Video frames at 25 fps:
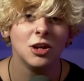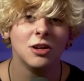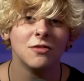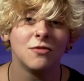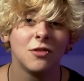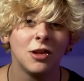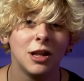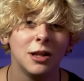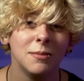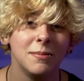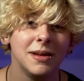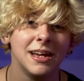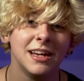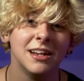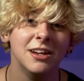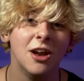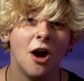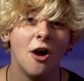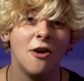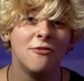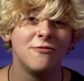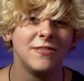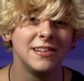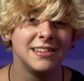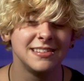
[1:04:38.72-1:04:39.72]
You can follow me at
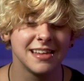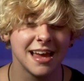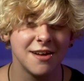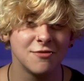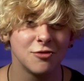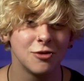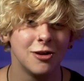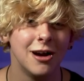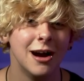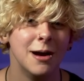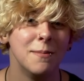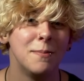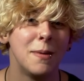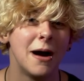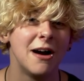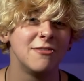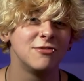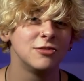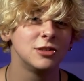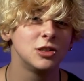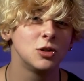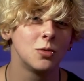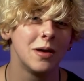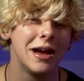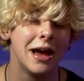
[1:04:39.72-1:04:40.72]
NoahFinnce everywhere apart
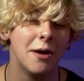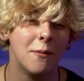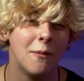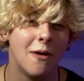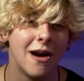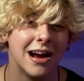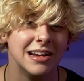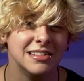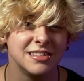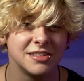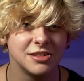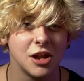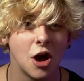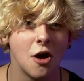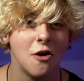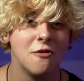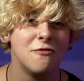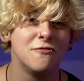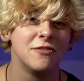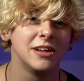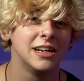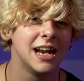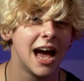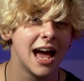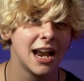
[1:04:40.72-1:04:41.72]
from Twitter where it's
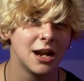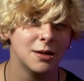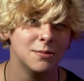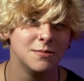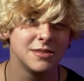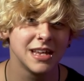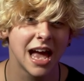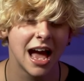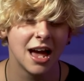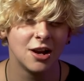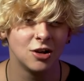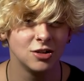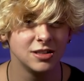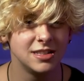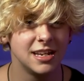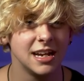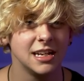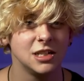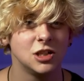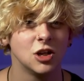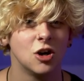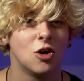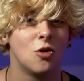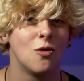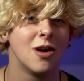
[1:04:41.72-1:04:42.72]
NoFinAdams and on
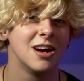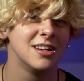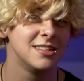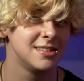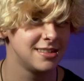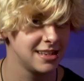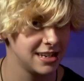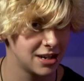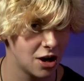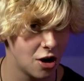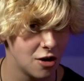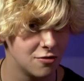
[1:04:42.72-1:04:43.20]
TikTok where it's the